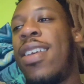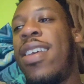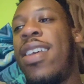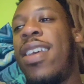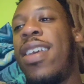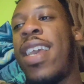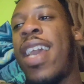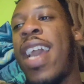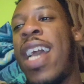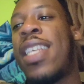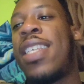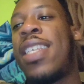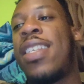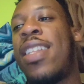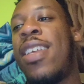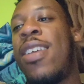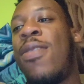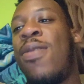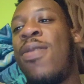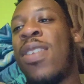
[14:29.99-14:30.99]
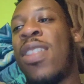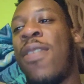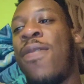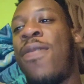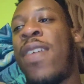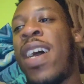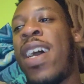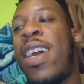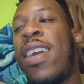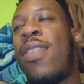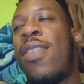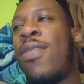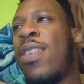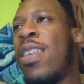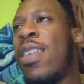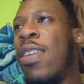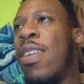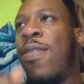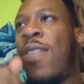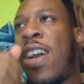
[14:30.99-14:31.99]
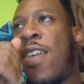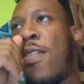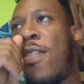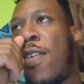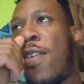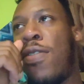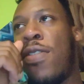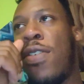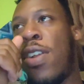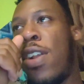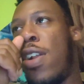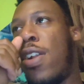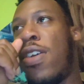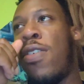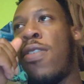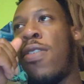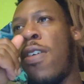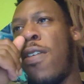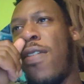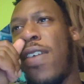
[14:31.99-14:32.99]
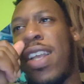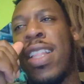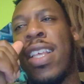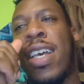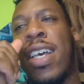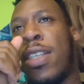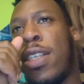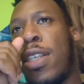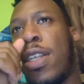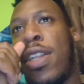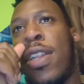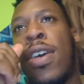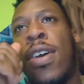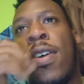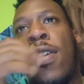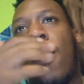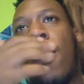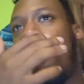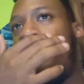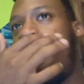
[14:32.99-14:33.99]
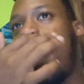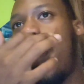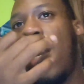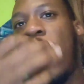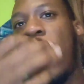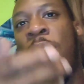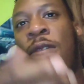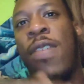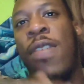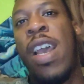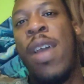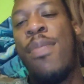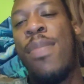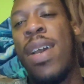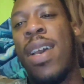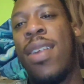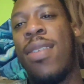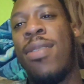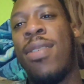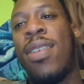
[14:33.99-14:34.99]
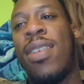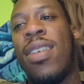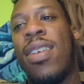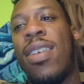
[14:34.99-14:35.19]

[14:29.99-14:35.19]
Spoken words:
Cassidy with the 500 or 5,000 in rap battles,